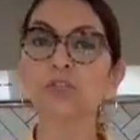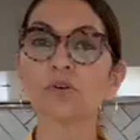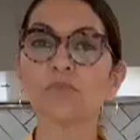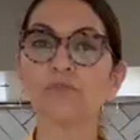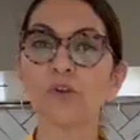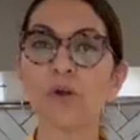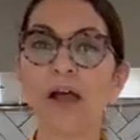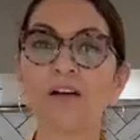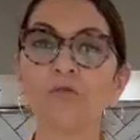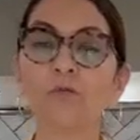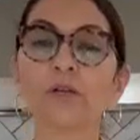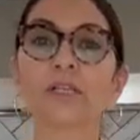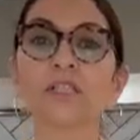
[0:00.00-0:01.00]
so if you
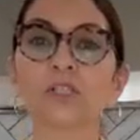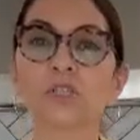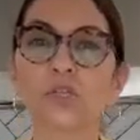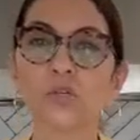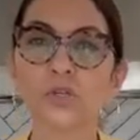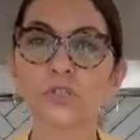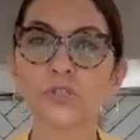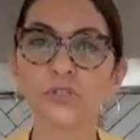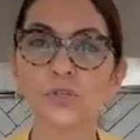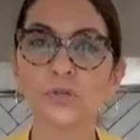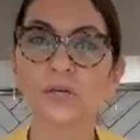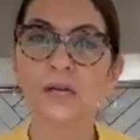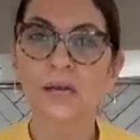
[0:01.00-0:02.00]
have wooden skewers,
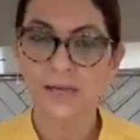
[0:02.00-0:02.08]
you